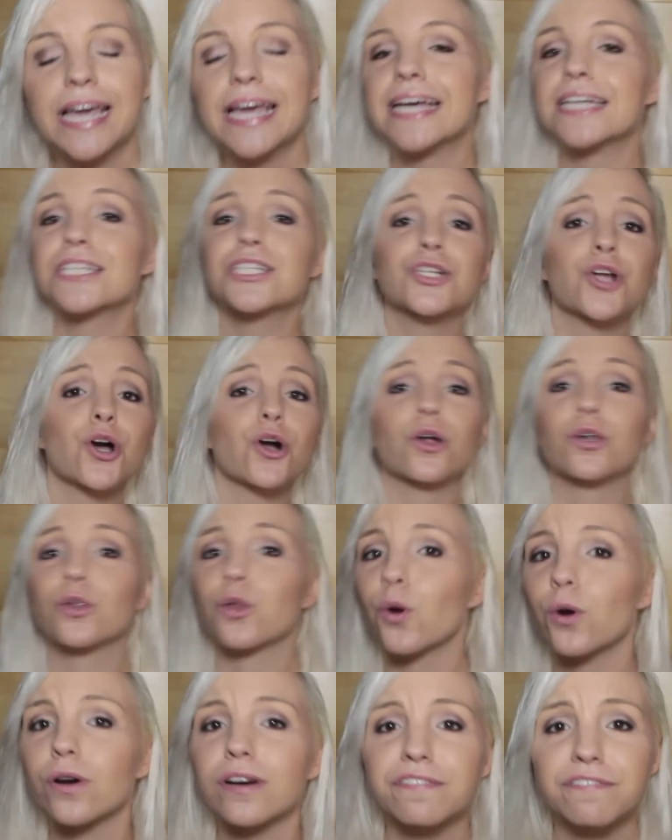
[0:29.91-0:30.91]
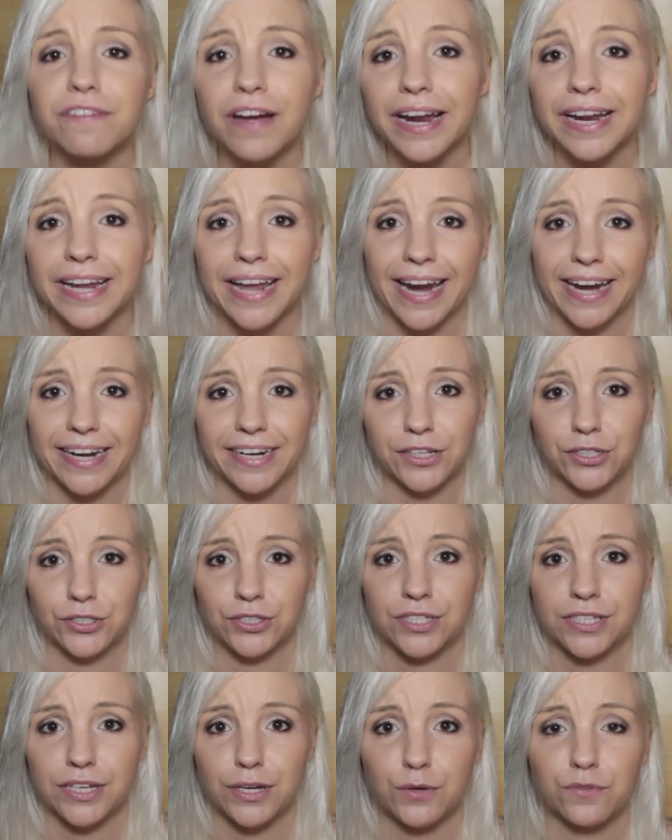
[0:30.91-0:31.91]
It's not glorifying hating
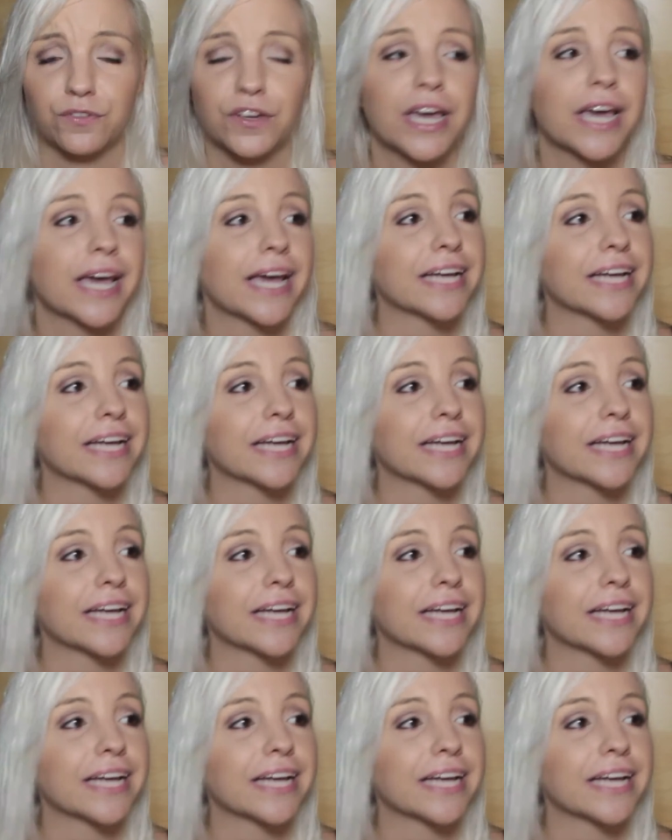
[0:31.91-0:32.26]
yourself.